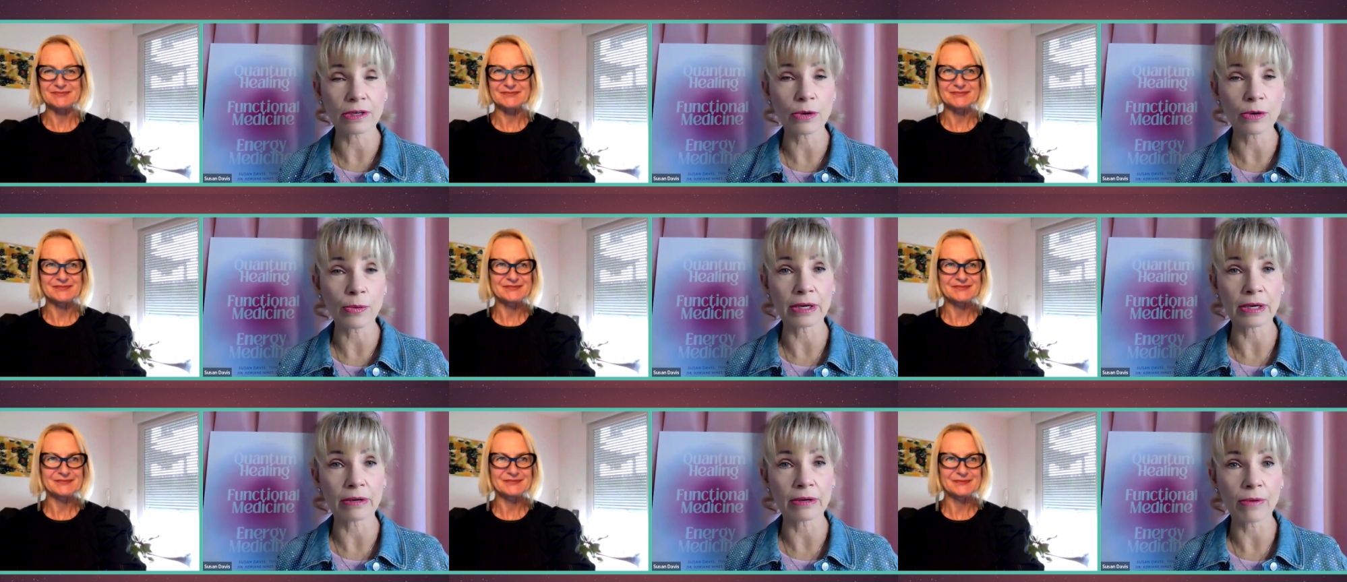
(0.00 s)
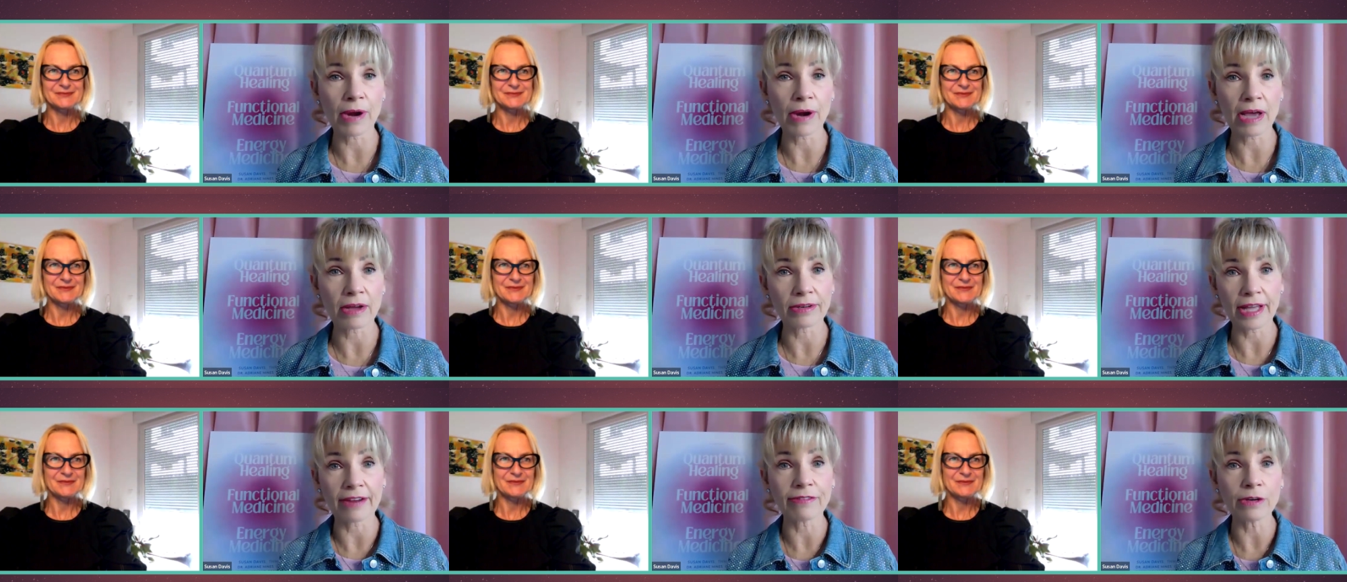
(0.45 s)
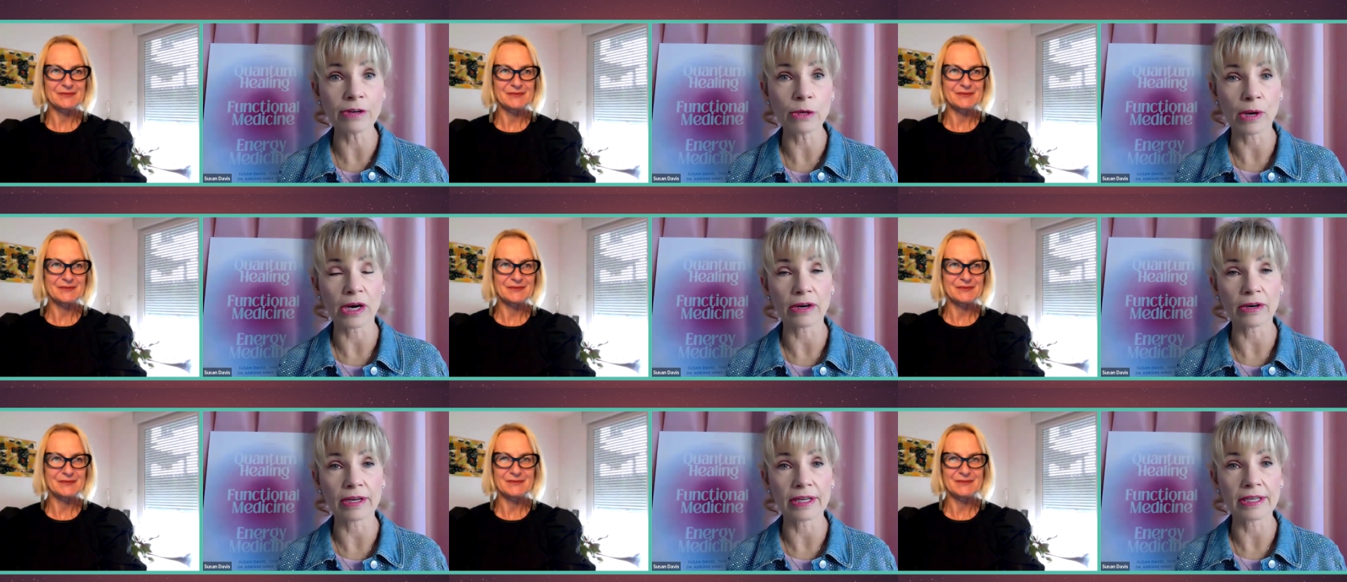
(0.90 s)
Speaker 1: going around
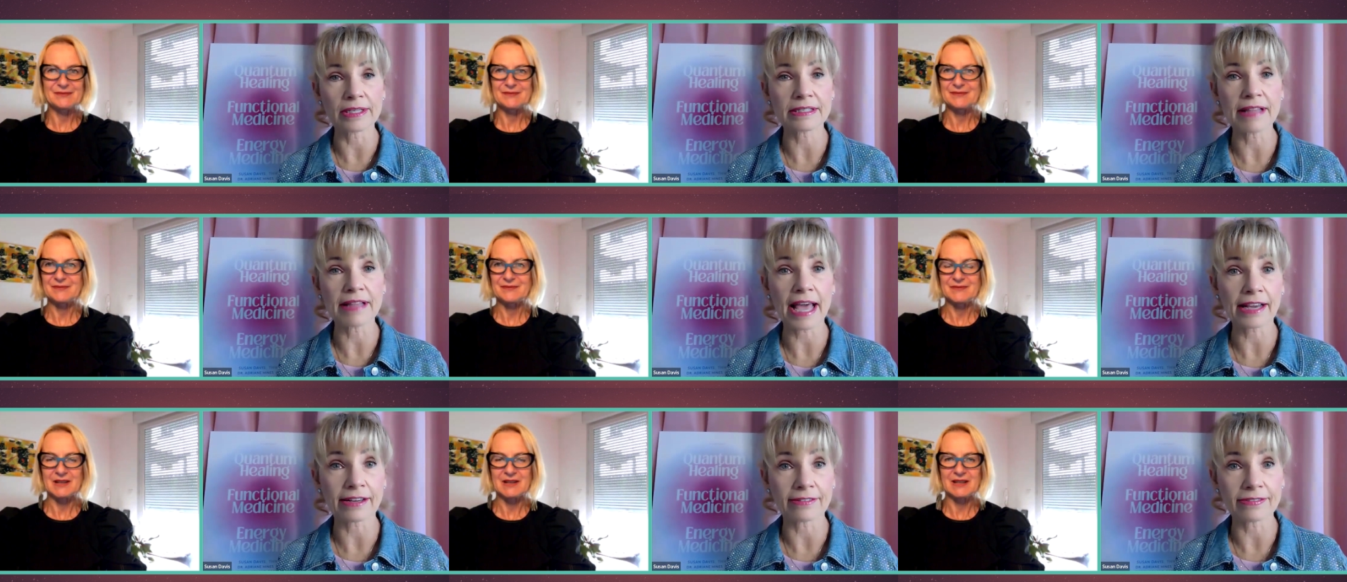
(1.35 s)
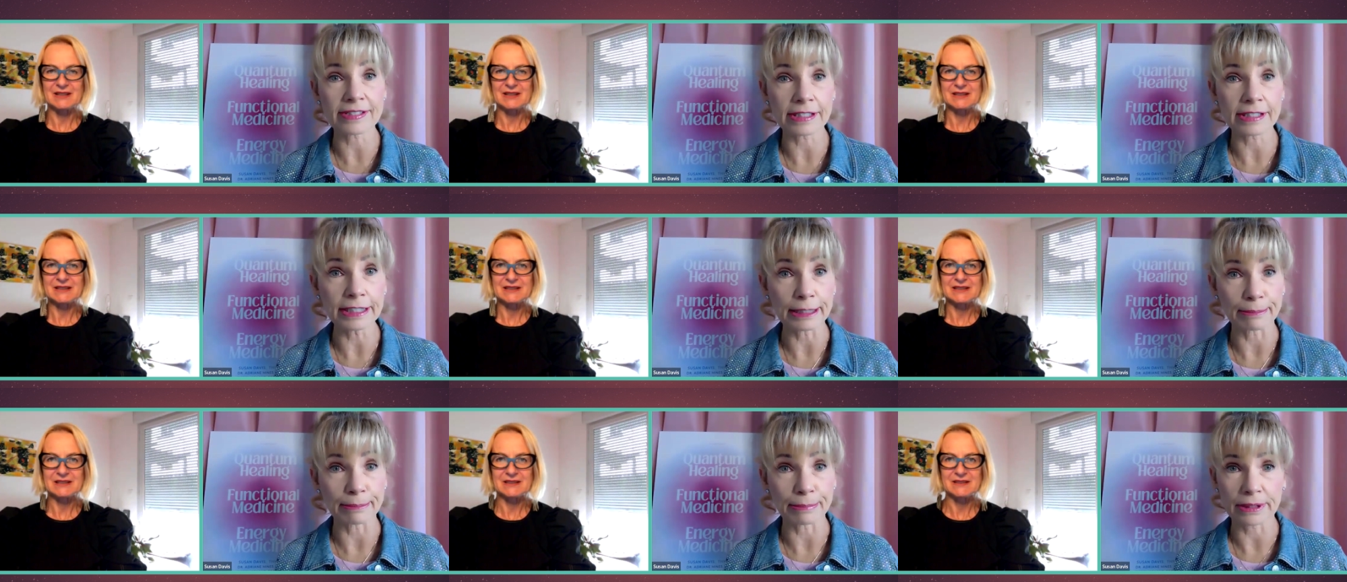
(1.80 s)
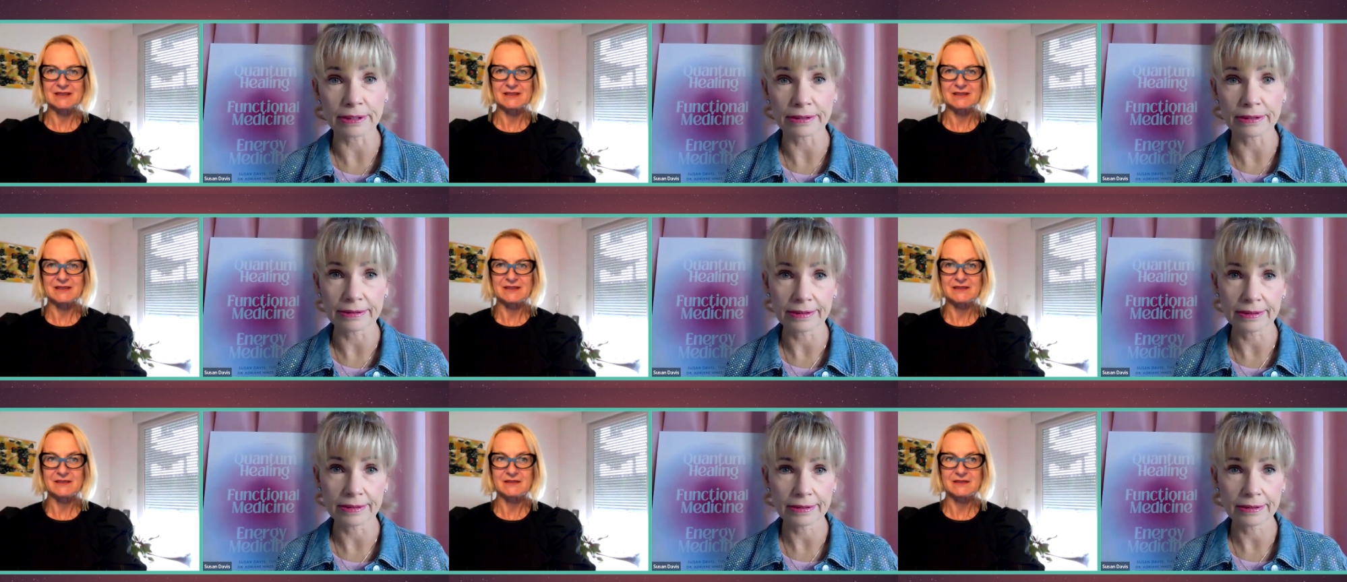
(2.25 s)
everywhere is lack of sleep.
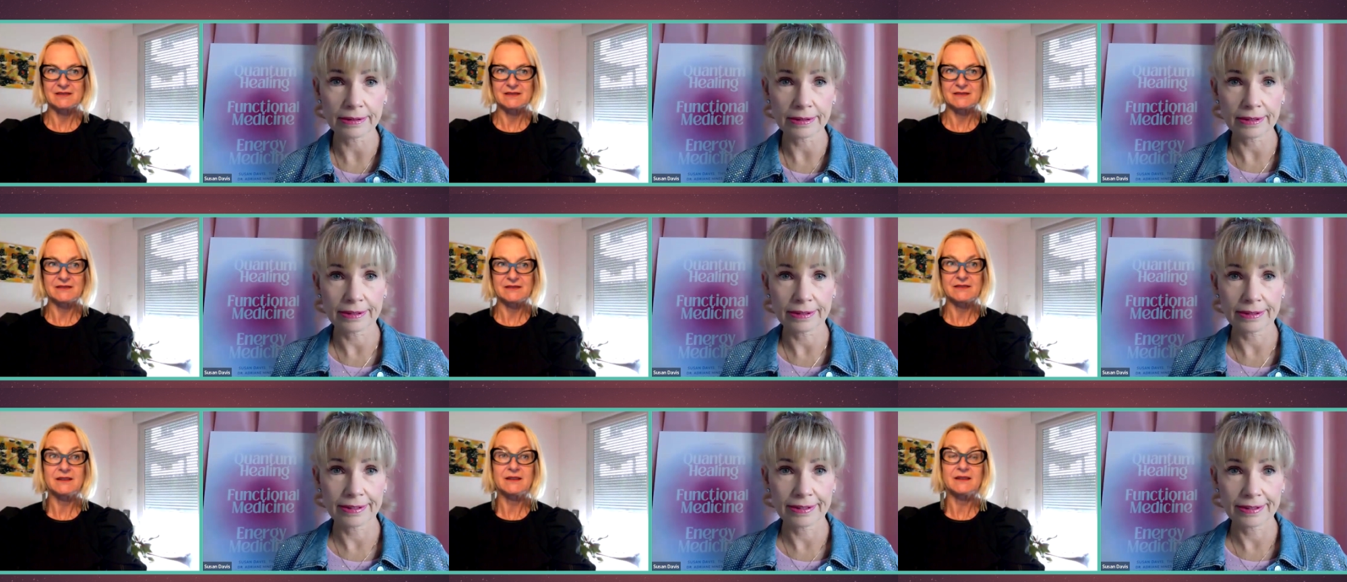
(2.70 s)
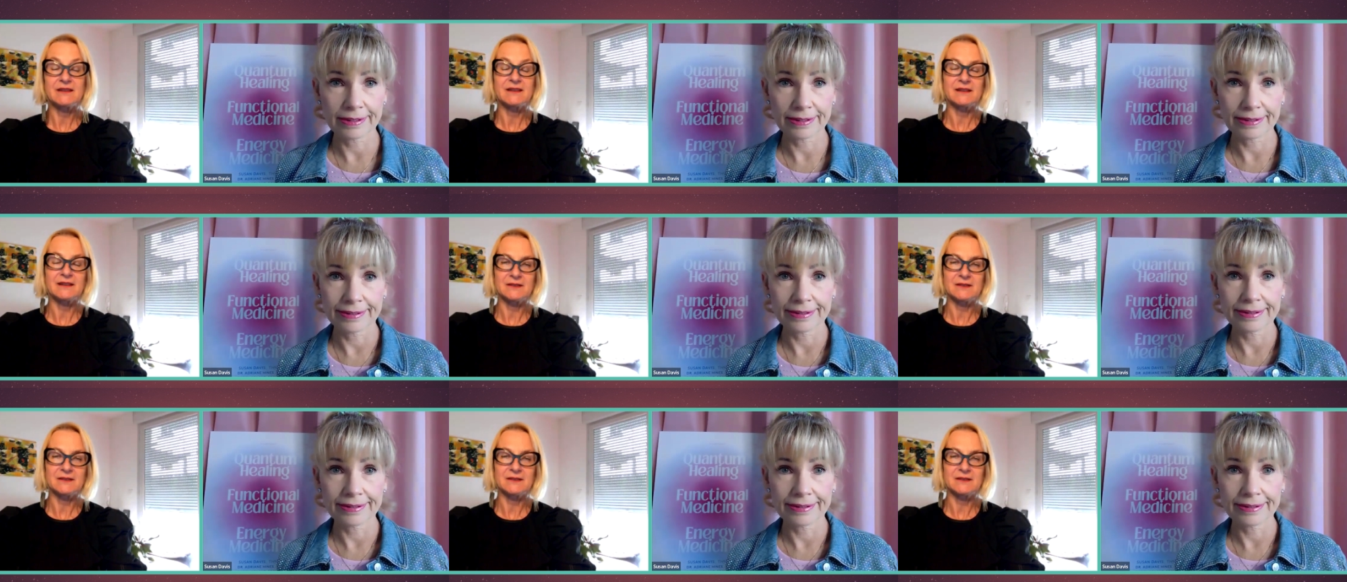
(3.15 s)
Oh,